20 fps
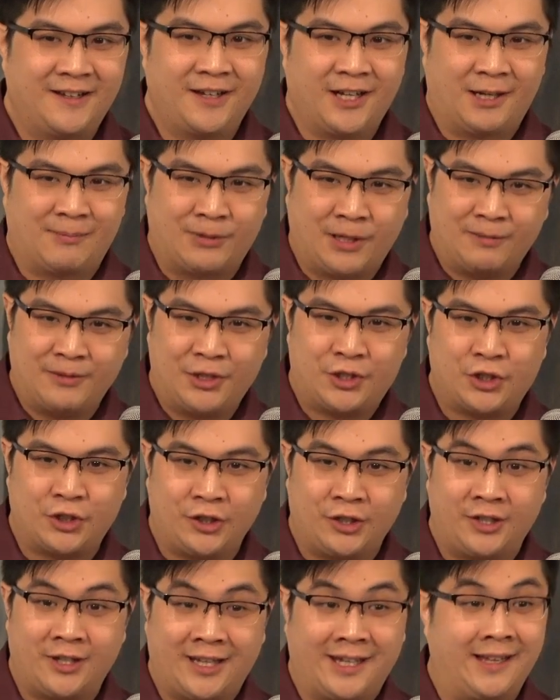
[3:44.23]
I probably
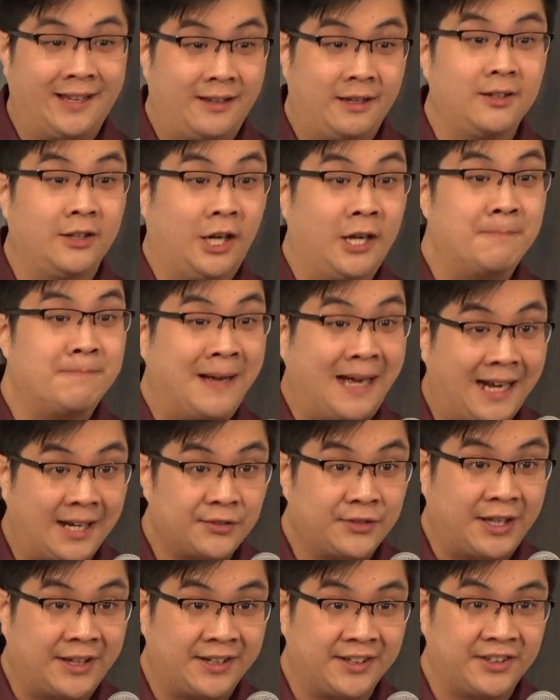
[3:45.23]
should
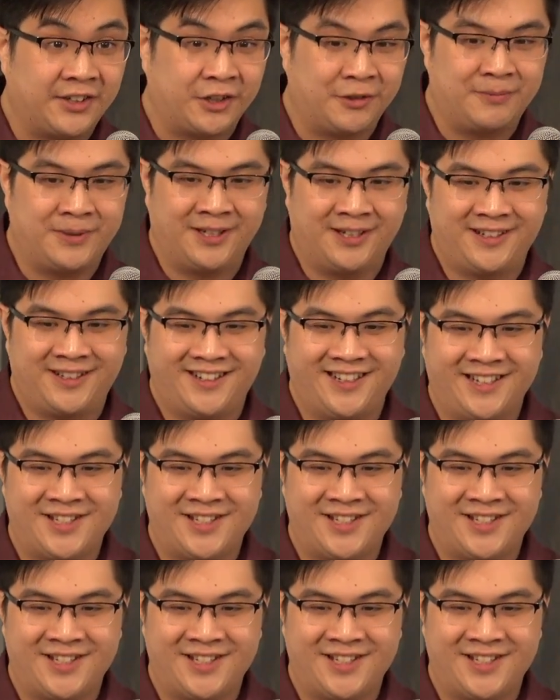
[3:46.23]
unpack that a little bit.